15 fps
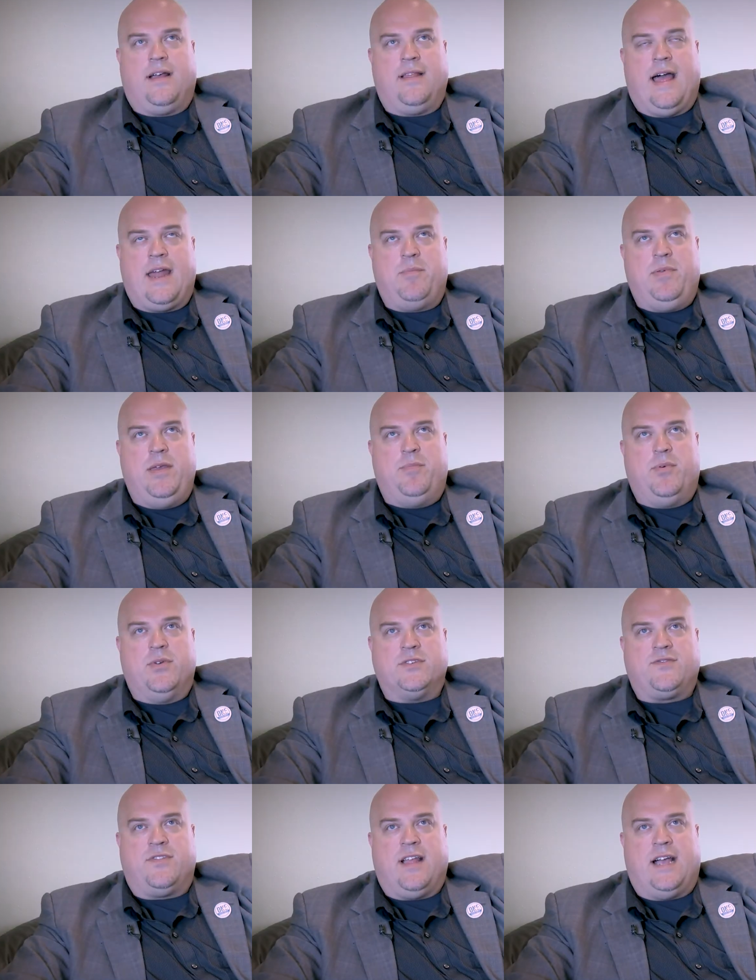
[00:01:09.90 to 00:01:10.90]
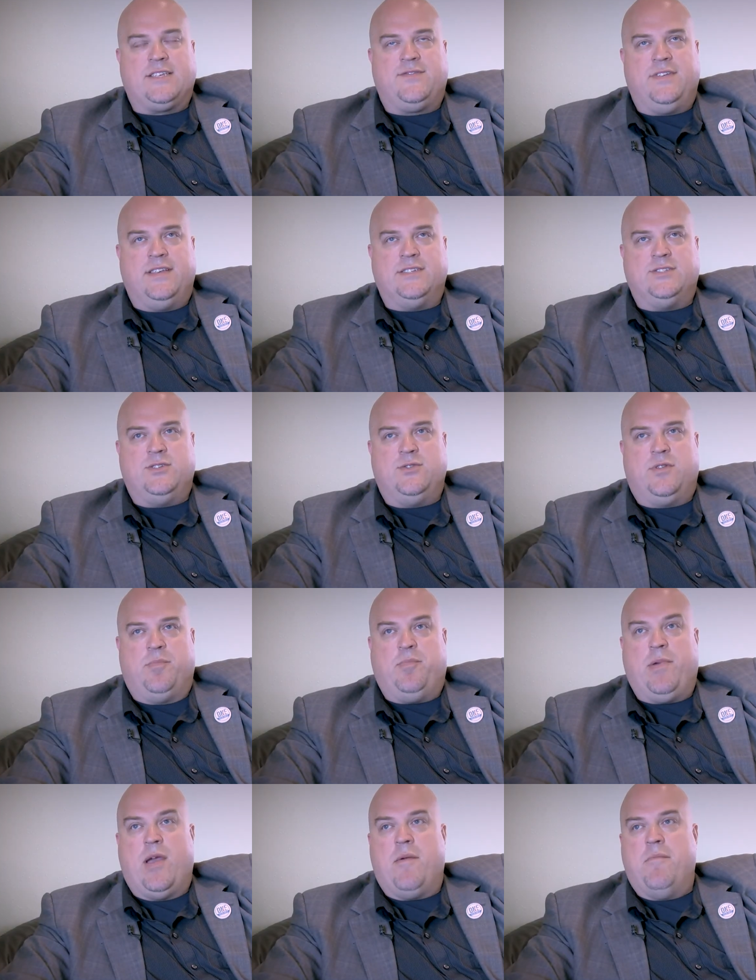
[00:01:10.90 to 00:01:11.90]
A lot of people's philosophy is do the
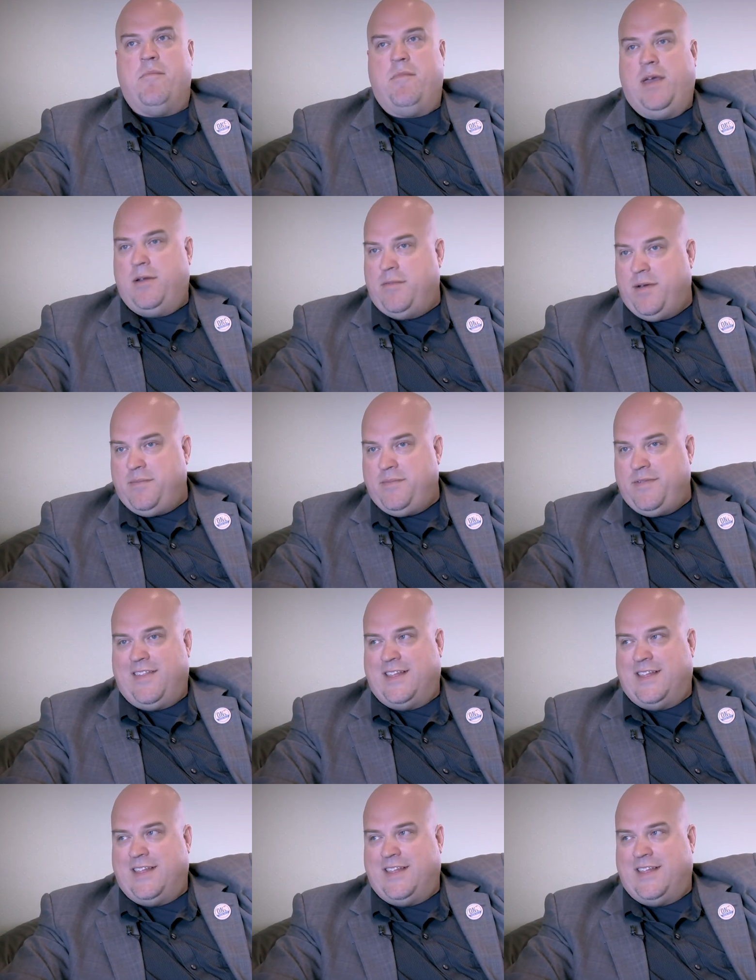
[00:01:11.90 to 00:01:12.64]
bare minimum